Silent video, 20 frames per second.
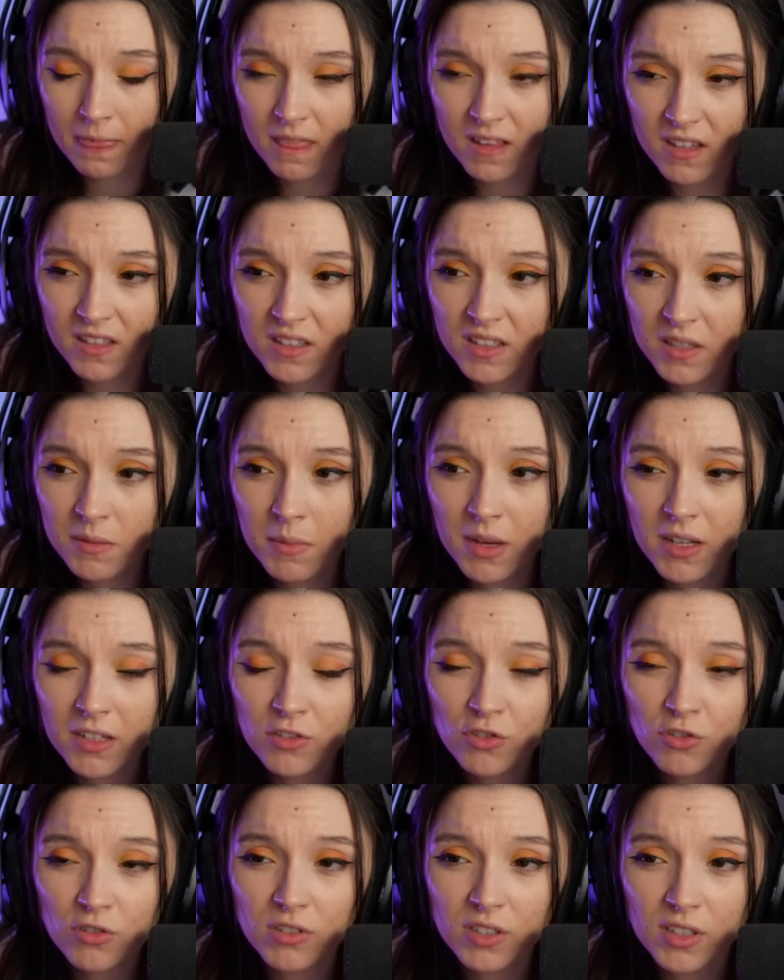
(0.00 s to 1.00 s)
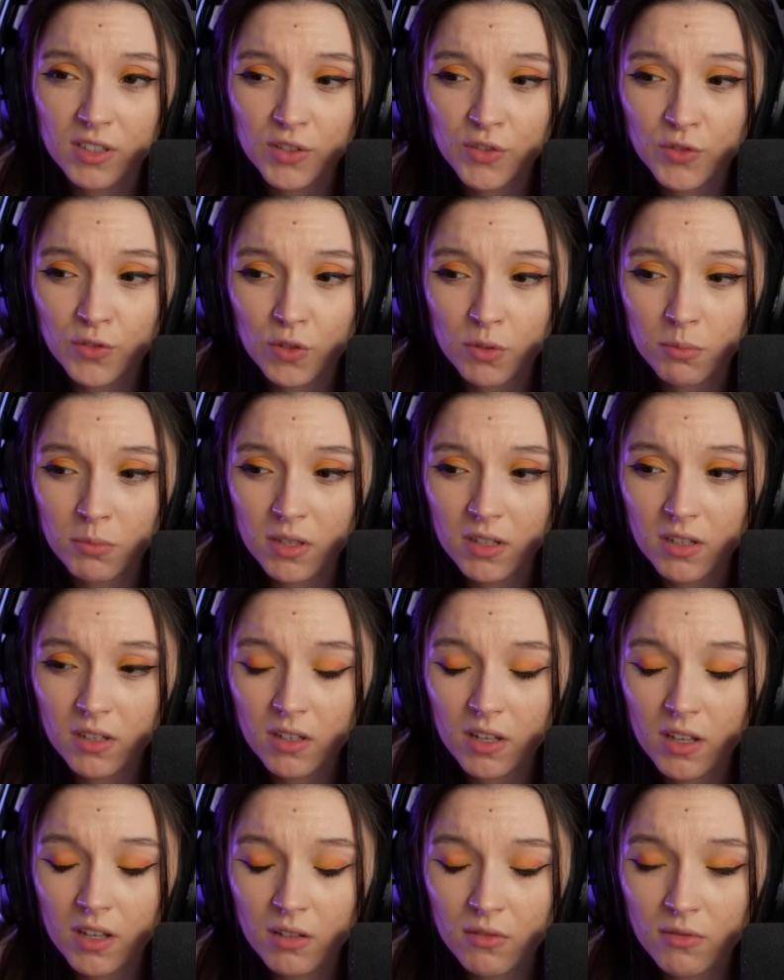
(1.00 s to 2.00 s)
Did he manage to transform
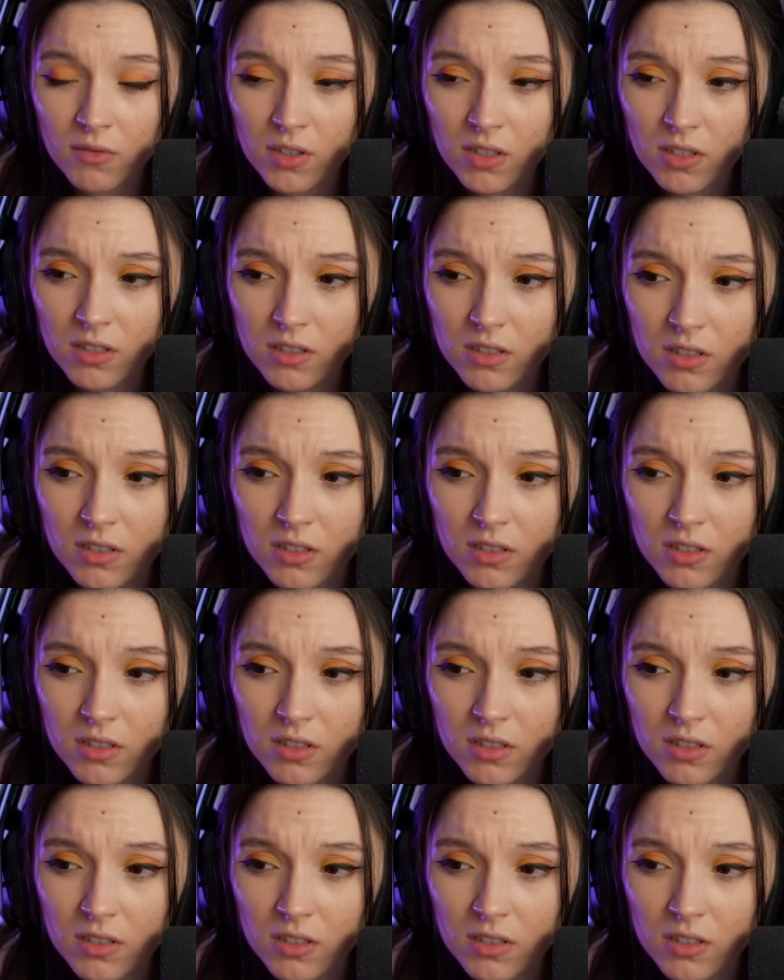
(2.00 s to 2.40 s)
any anyone?